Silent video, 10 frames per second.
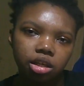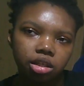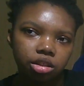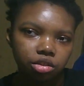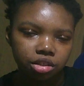
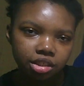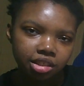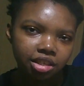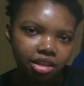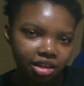You'll
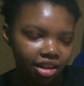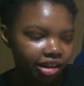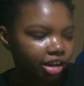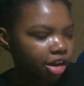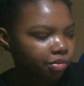see
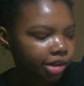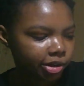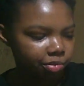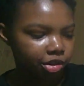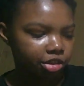like
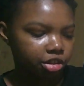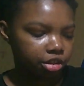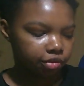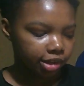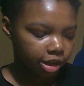updated pictures
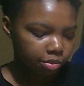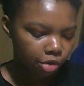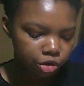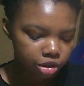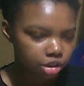of like
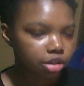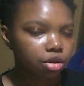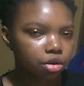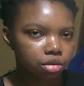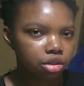most of these
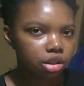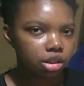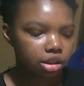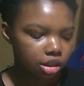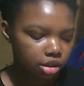
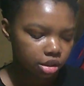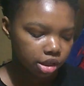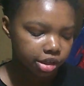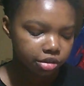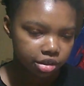OCs in the
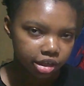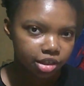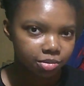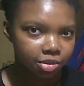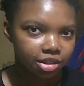later
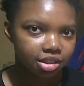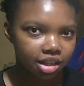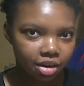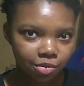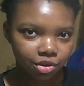sketchbooks that
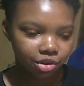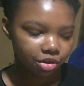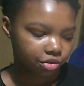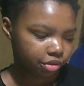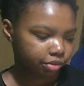I'm going to go
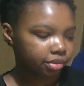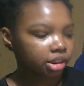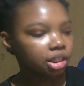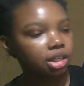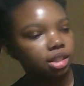through.
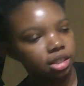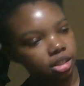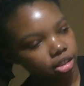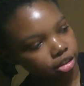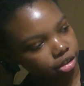This
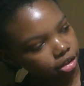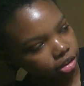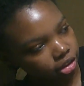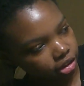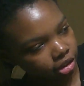is his
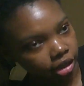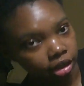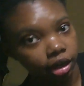early design.